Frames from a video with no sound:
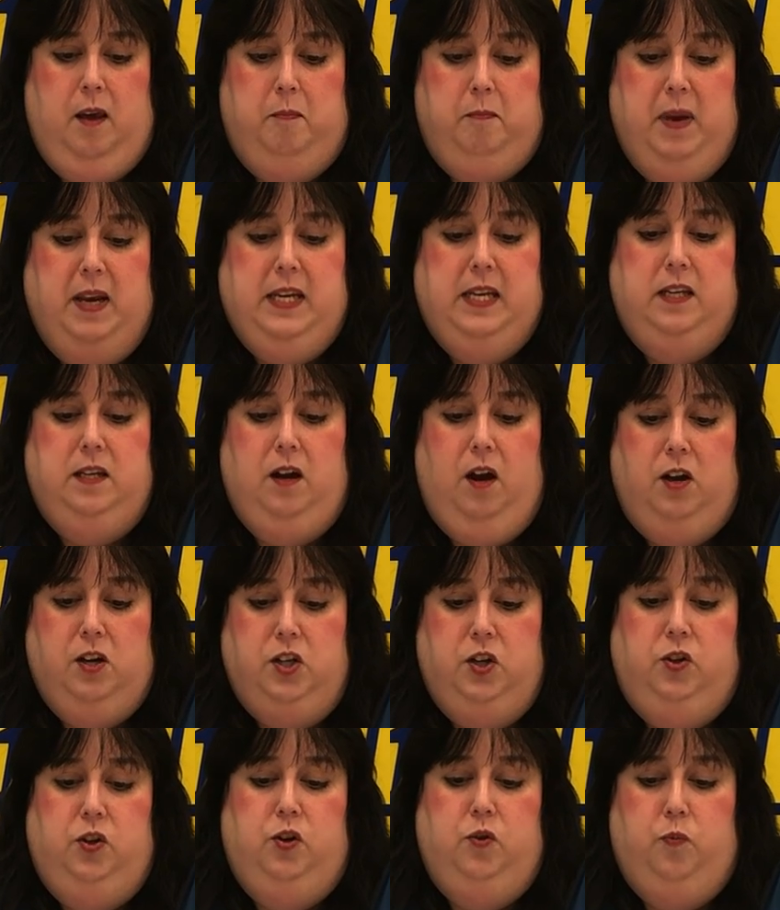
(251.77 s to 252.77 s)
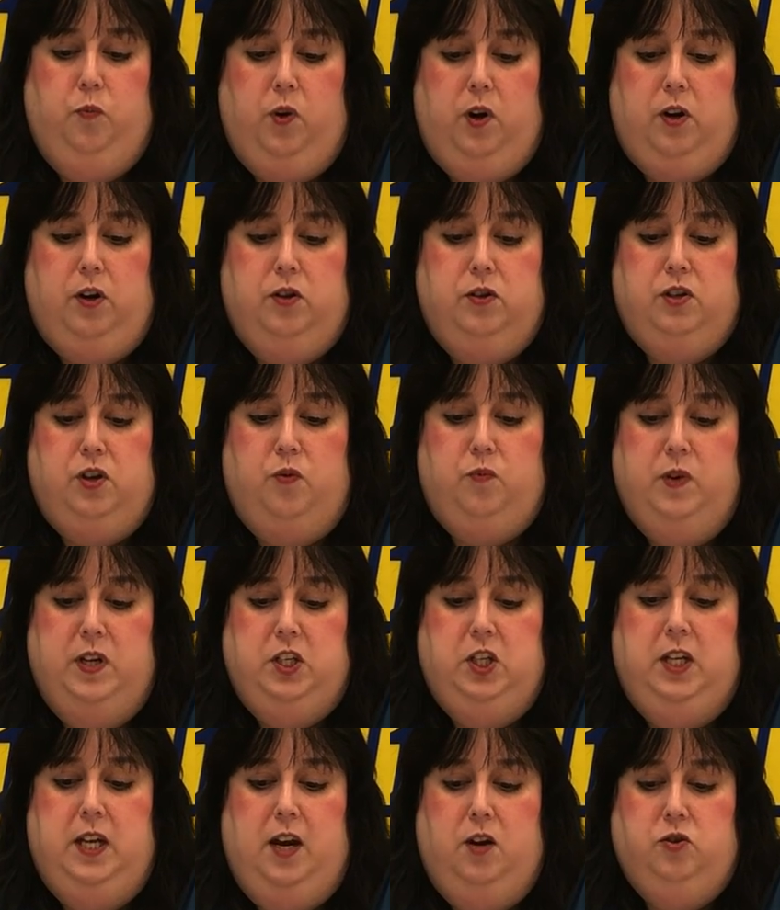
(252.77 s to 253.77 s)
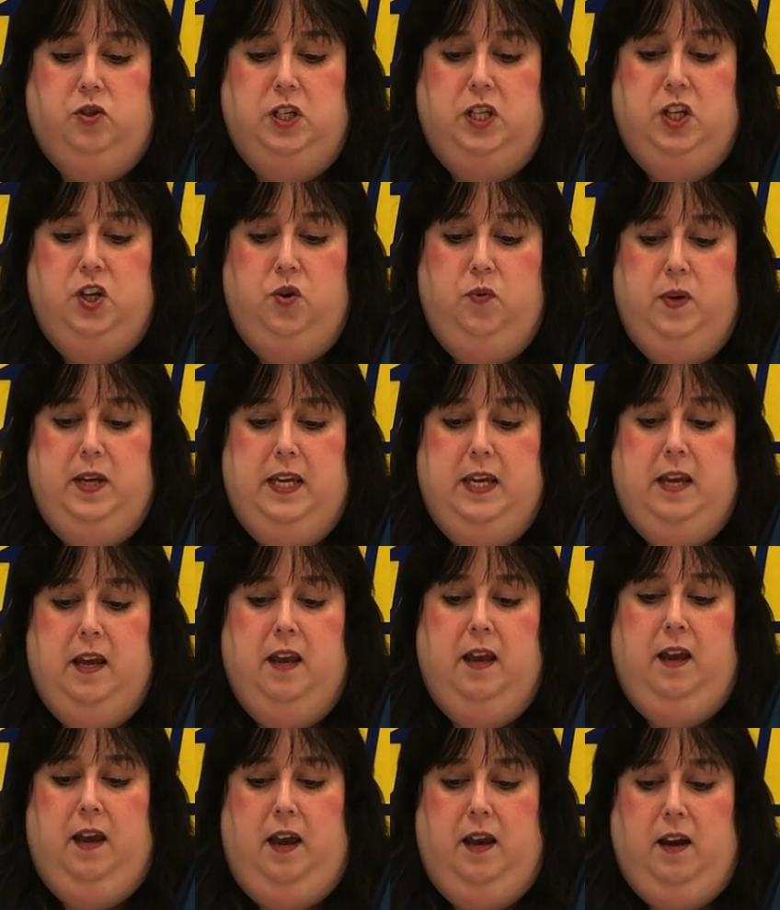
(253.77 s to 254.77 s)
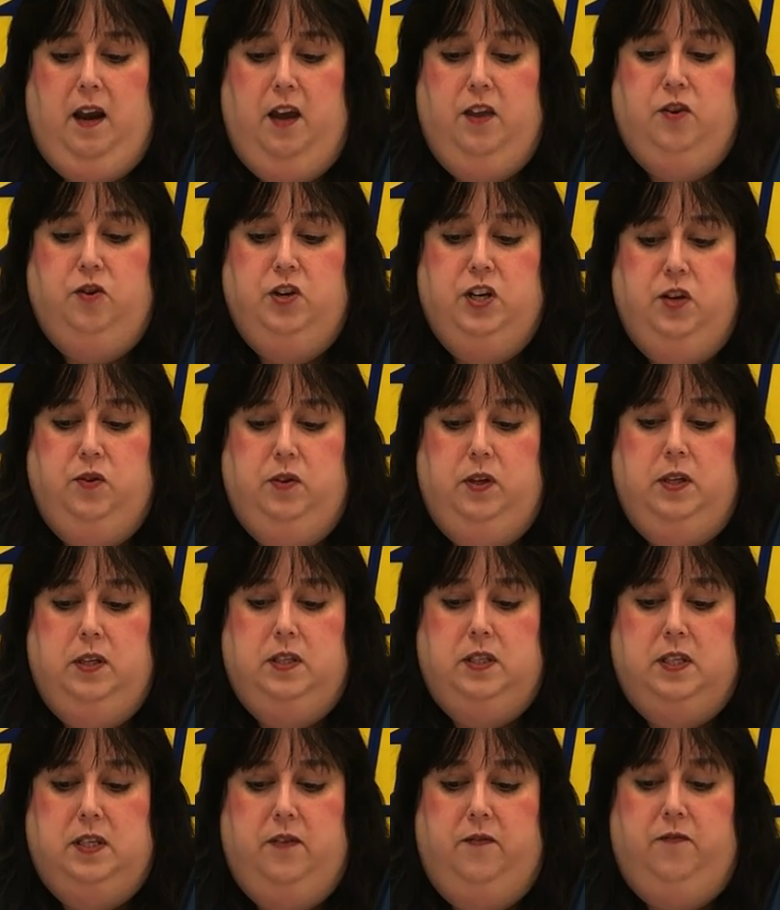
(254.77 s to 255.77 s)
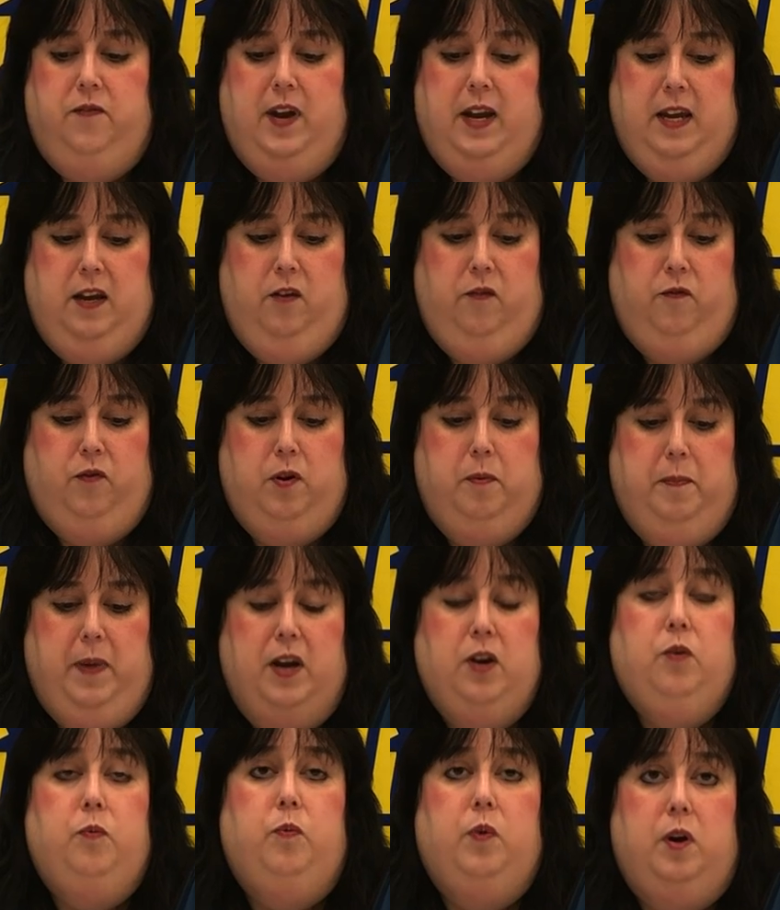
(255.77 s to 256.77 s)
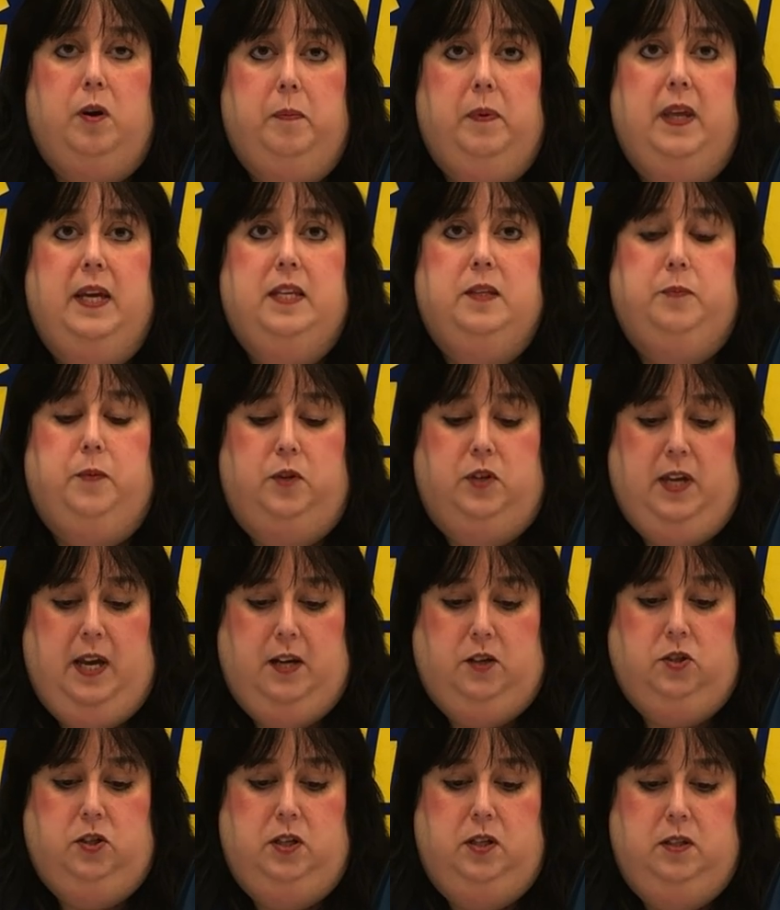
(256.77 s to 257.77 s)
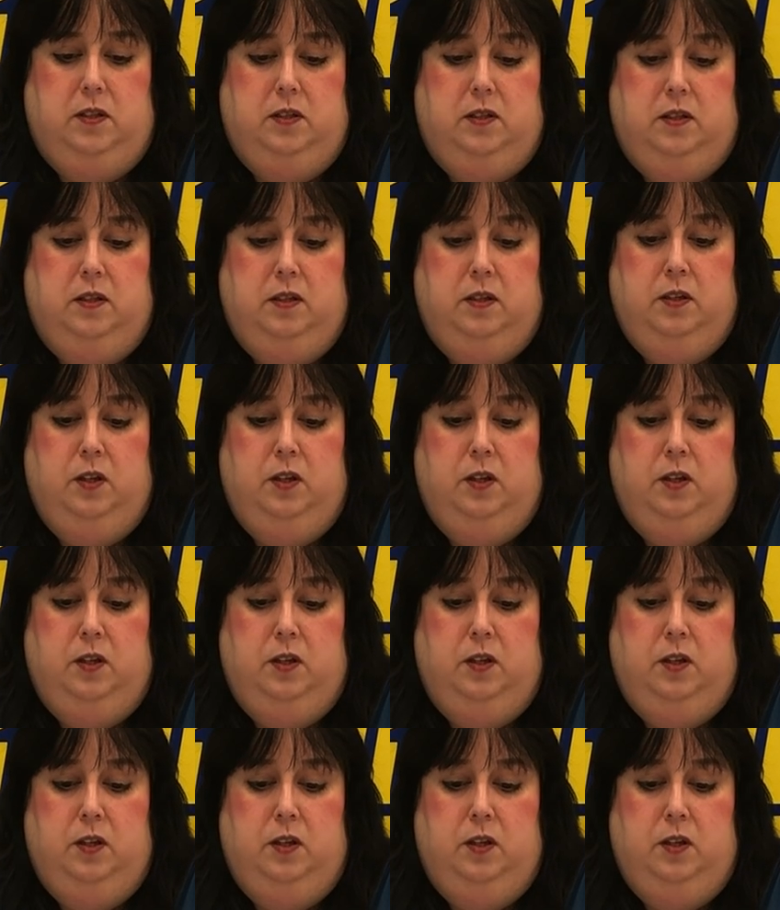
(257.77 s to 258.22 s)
Many non-union workers are reaching out to UE and other unions to fight for better workplace protections.